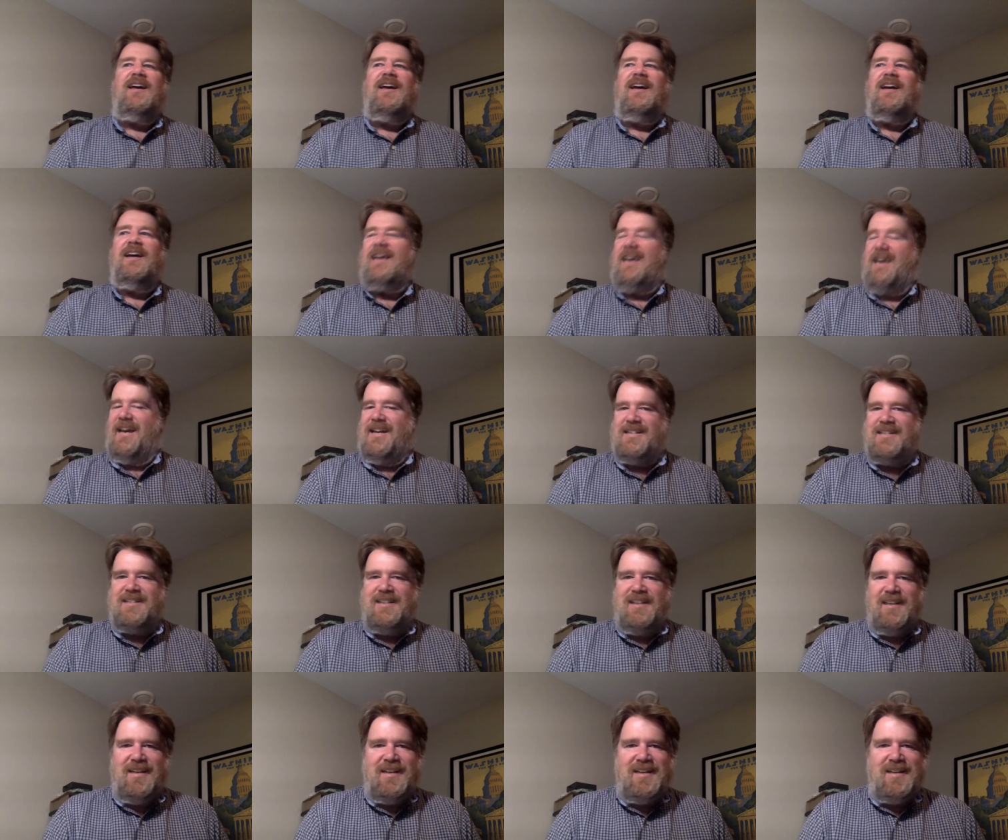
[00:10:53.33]

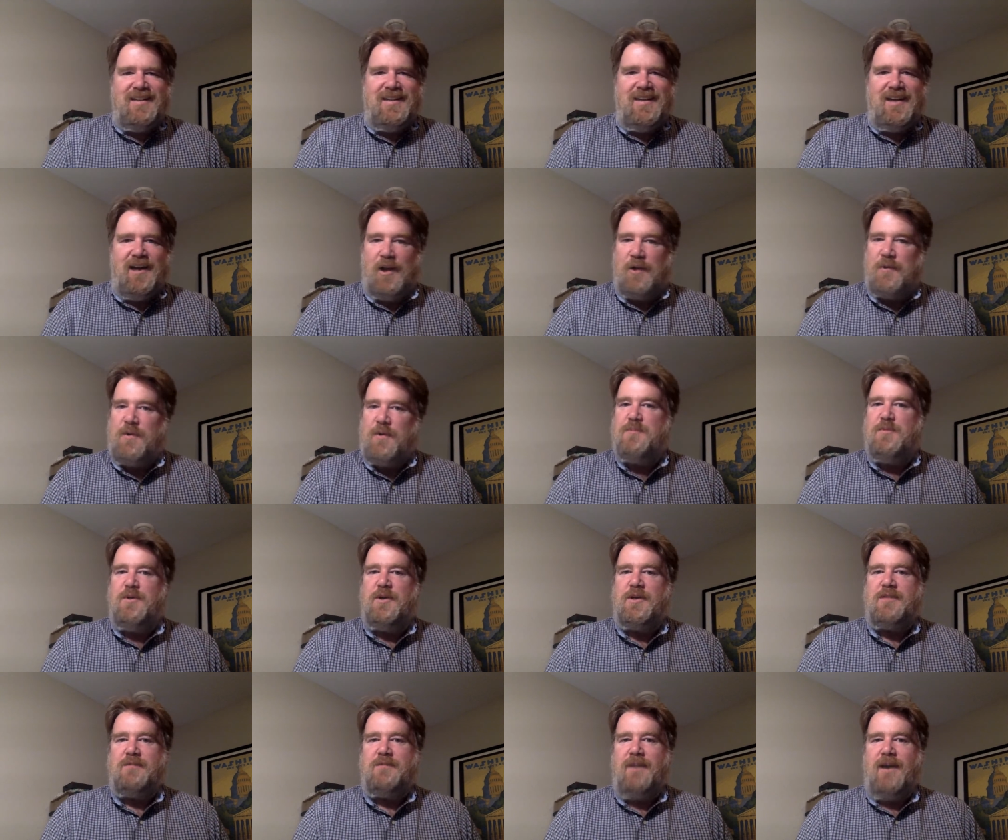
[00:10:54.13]
occasionally coloring
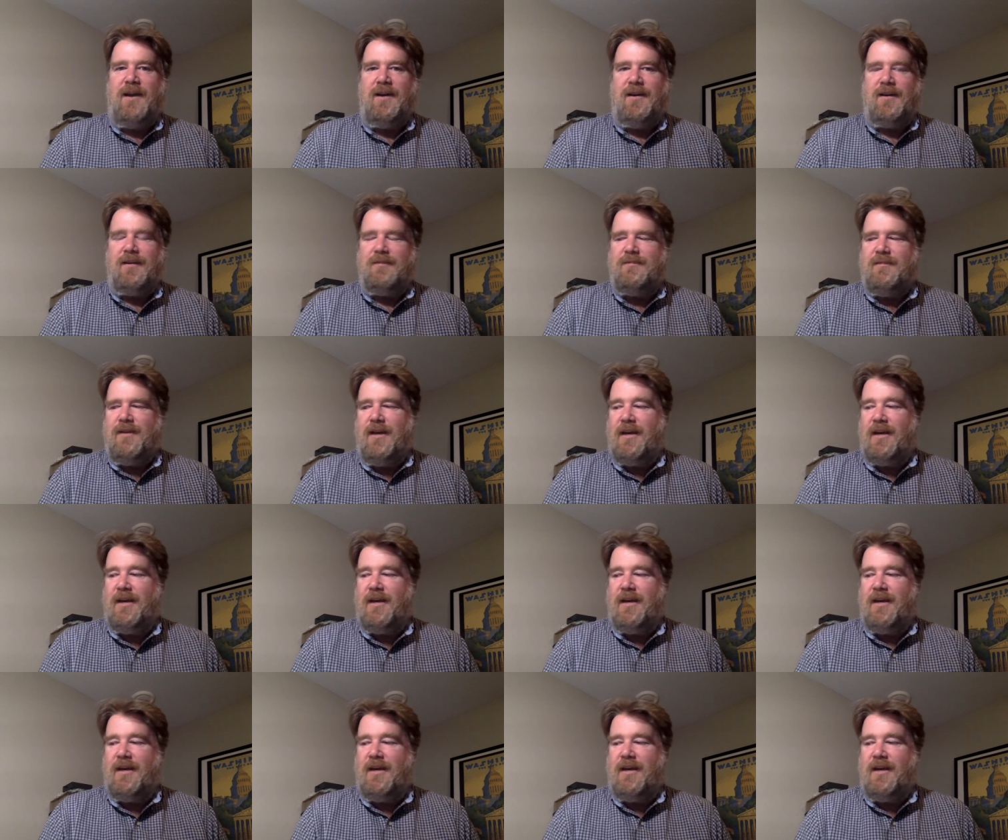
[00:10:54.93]
books matter.